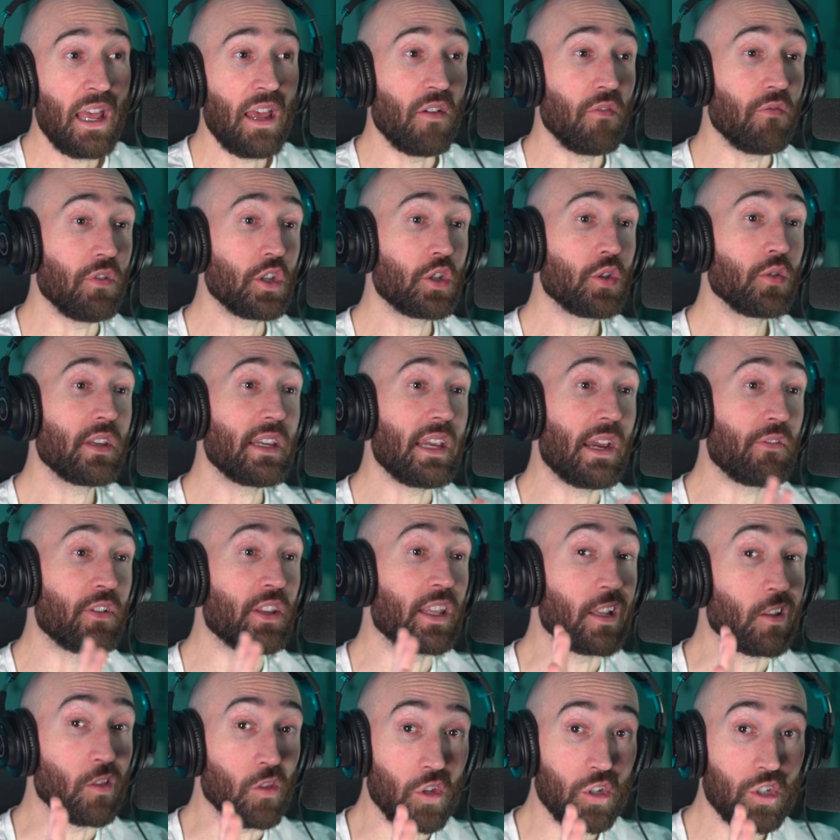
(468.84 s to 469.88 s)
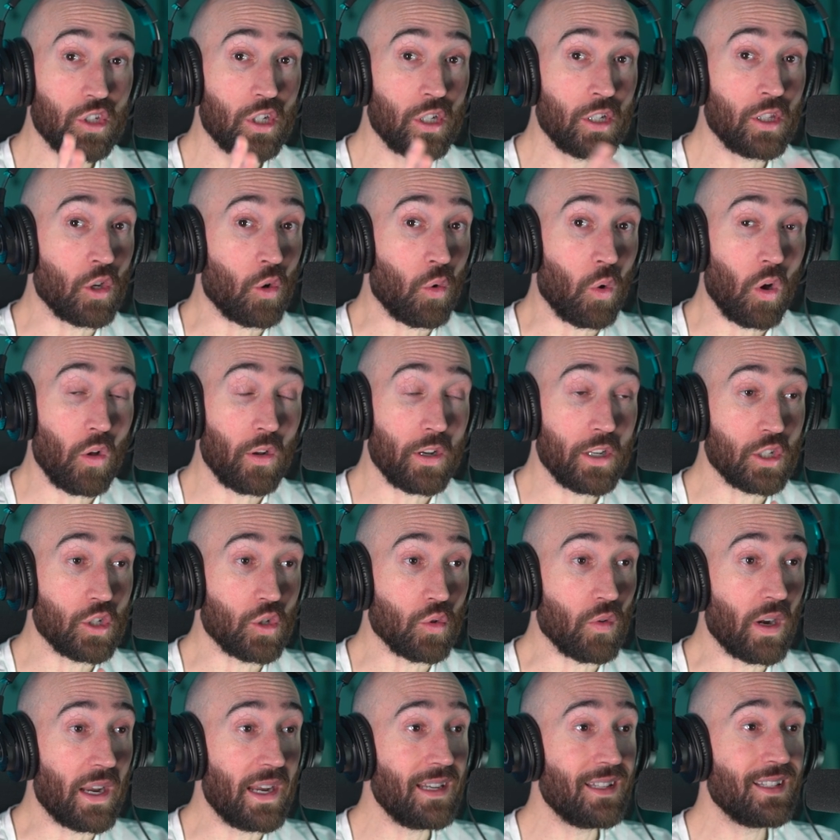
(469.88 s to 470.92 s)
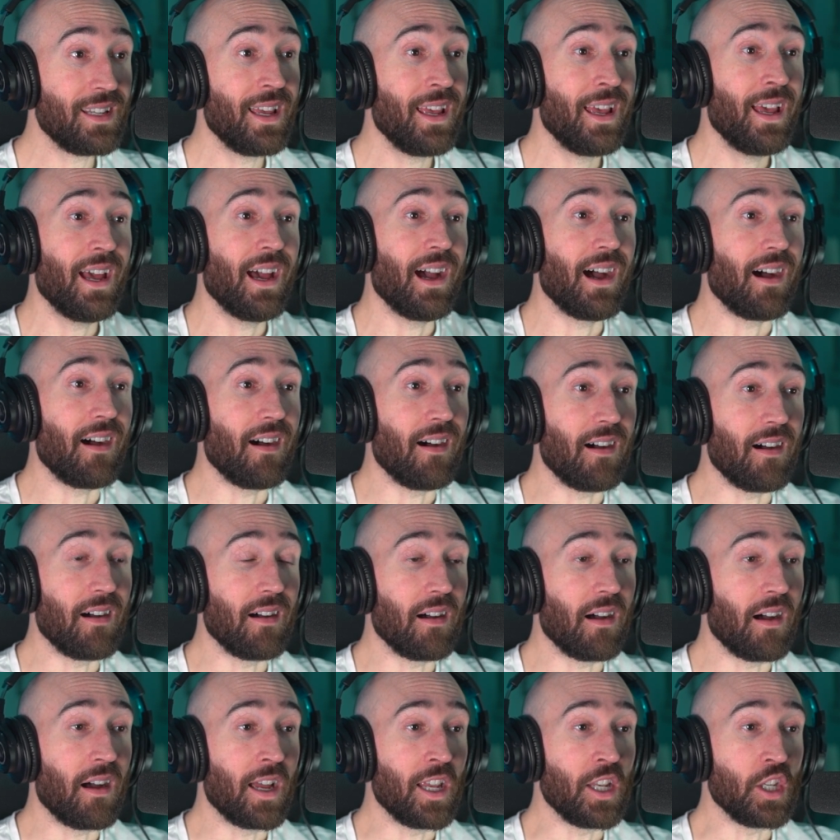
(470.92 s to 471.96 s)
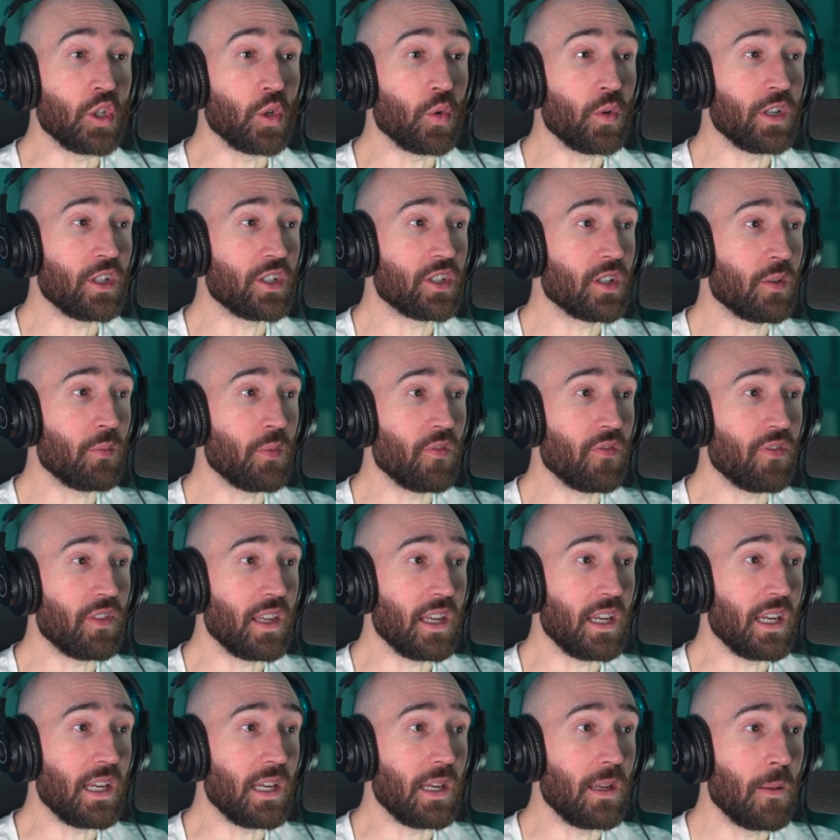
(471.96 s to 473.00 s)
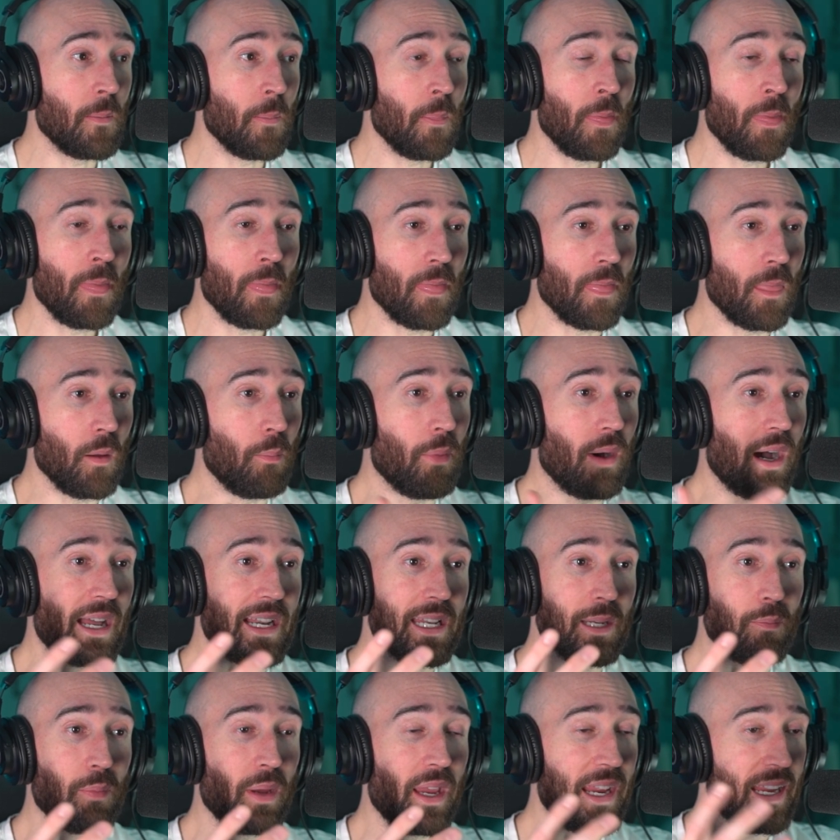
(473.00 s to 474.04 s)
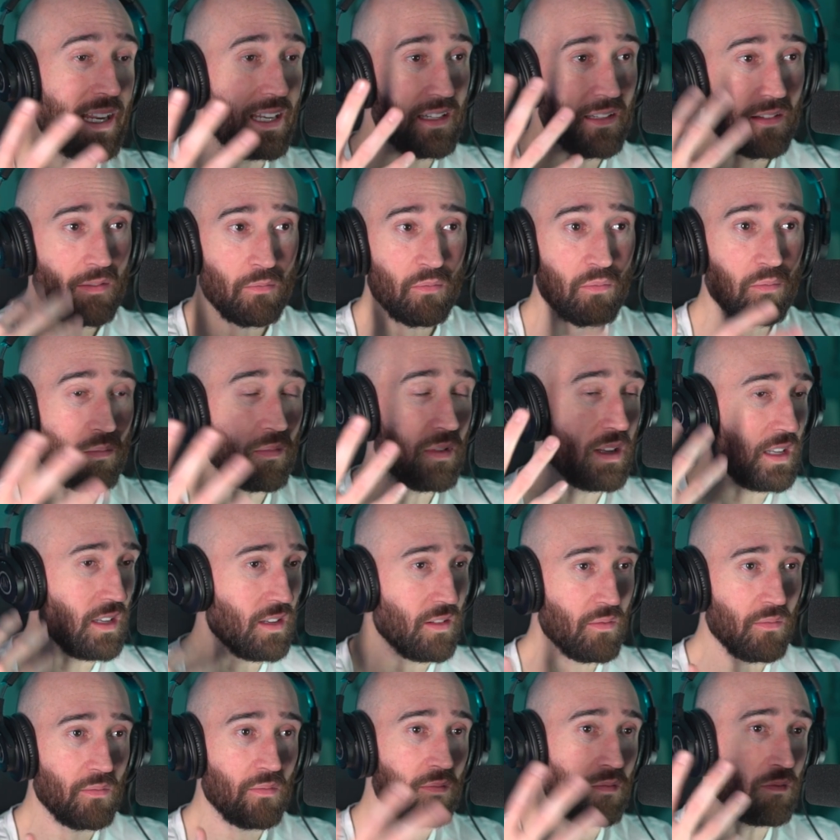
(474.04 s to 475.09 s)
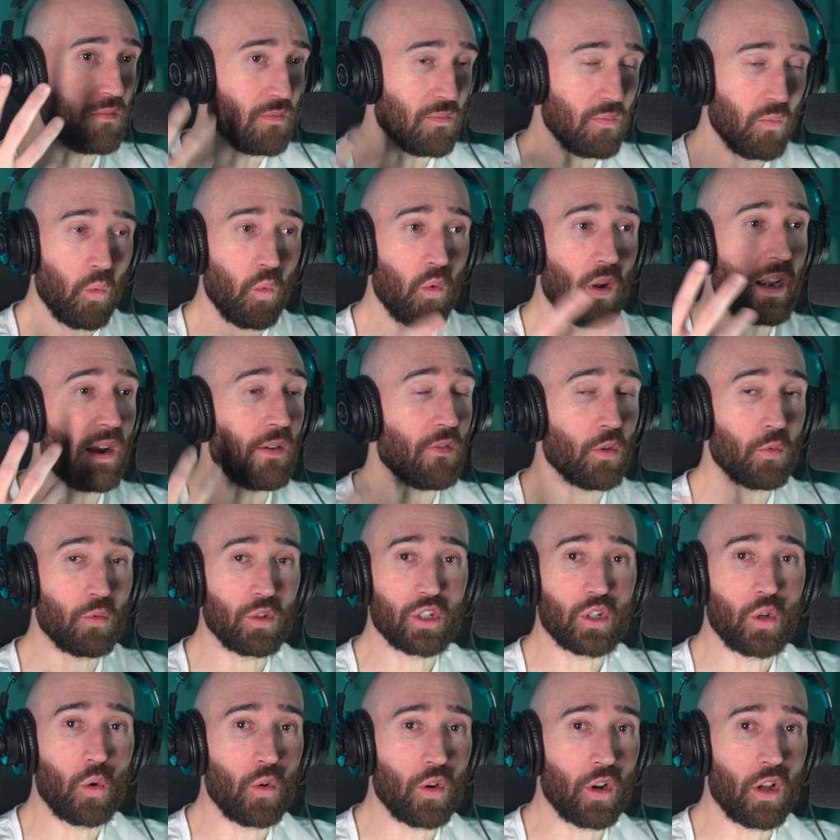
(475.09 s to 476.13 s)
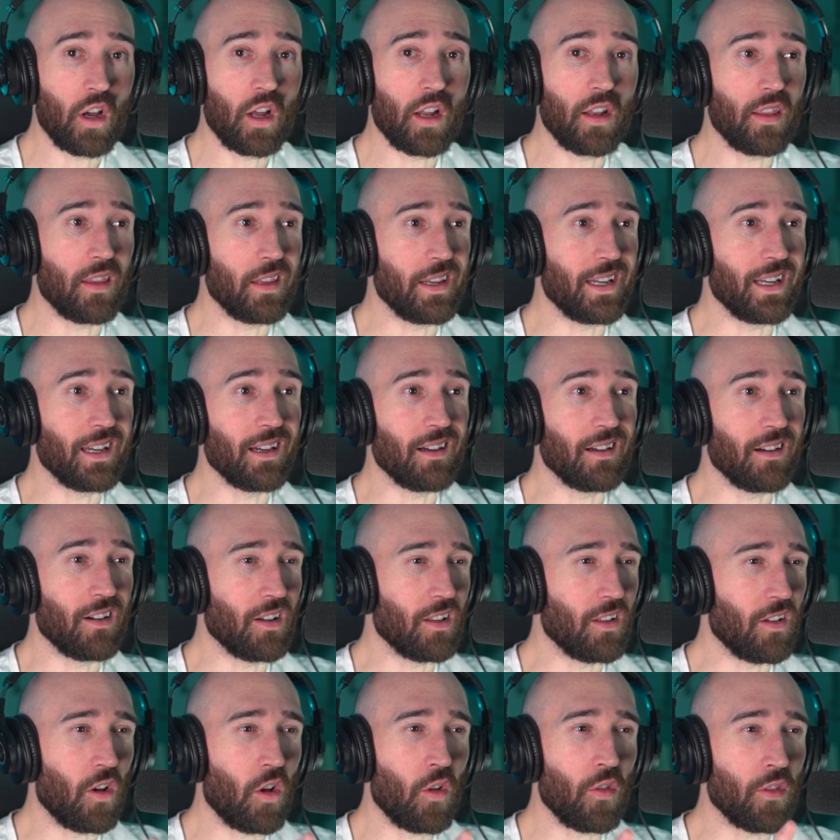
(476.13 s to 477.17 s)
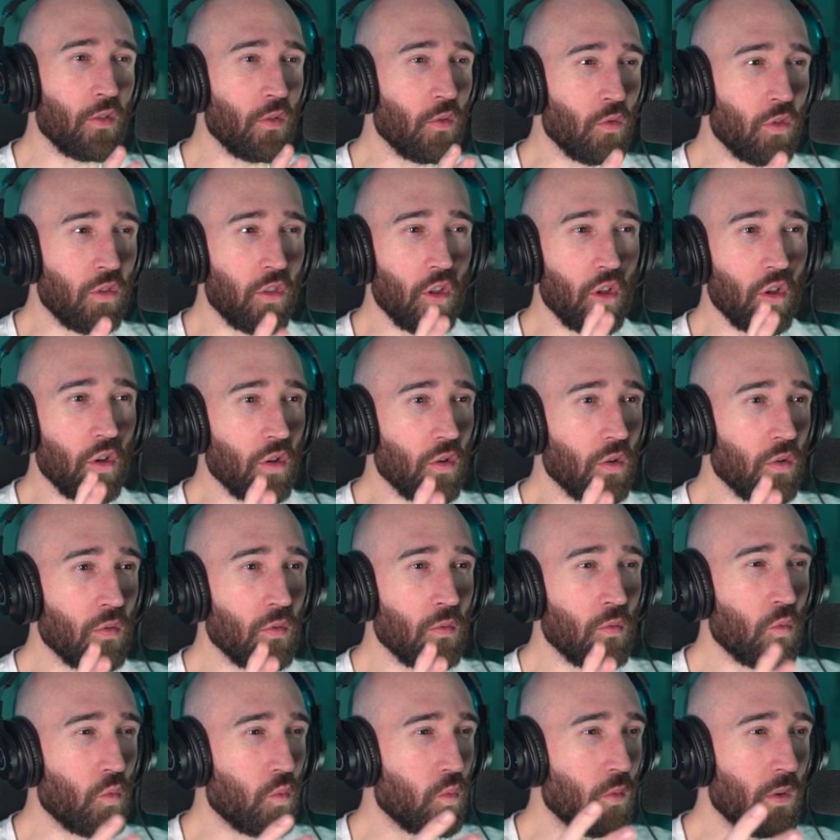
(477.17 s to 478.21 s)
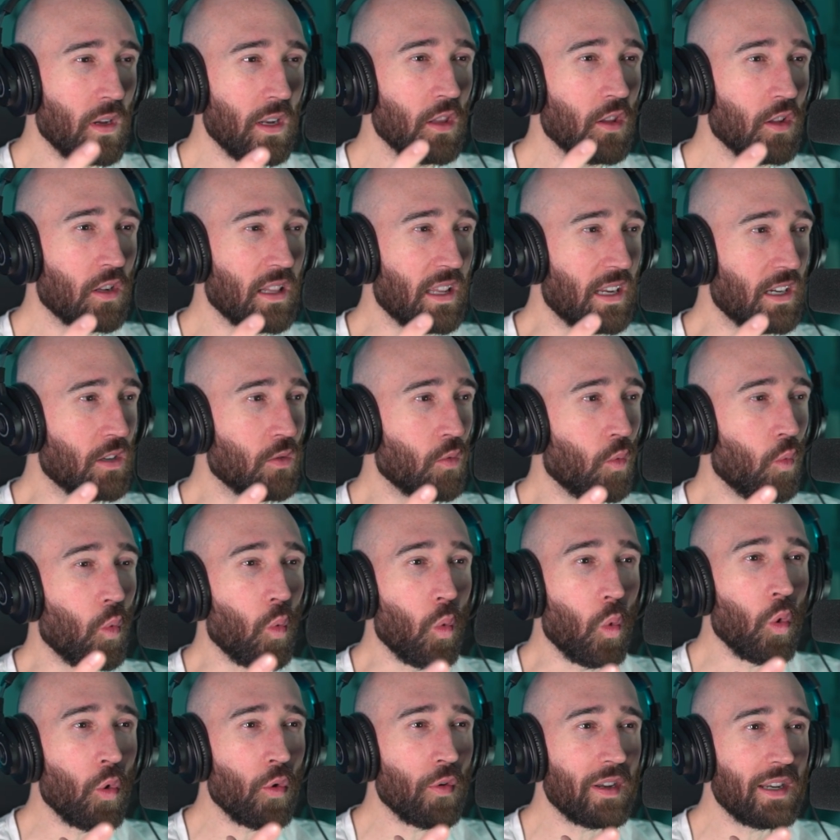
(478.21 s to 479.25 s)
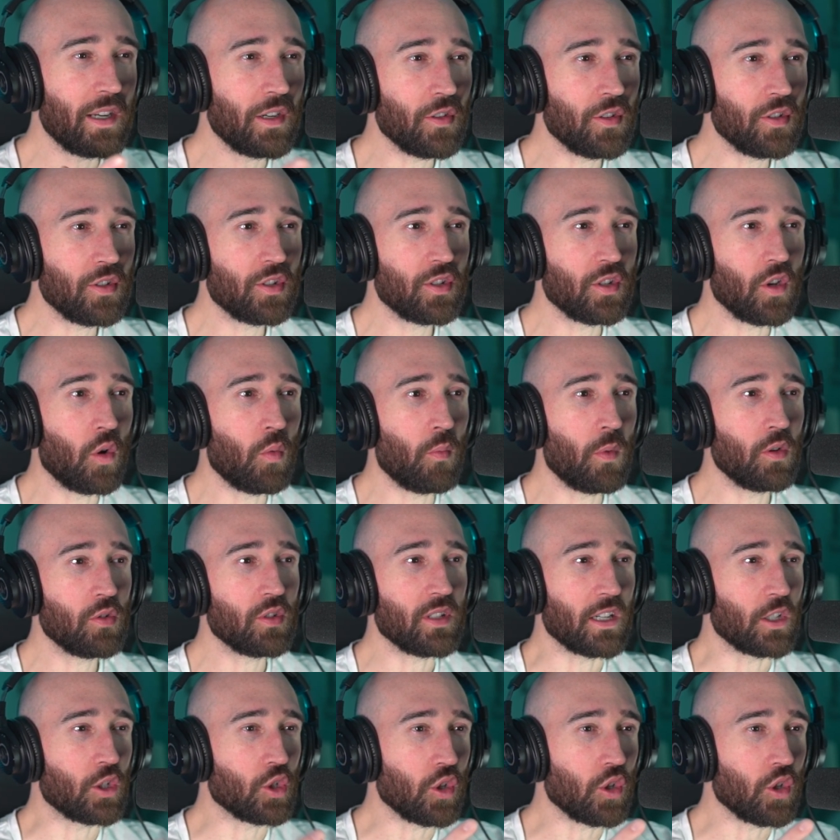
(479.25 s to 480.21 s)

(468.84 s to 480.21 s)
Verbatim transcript: Visually, everything looks good. The quality's great. Uh, I enjoyed some of the the body paint, whatever was going on. The uh, all the the it looked like warriors, almost like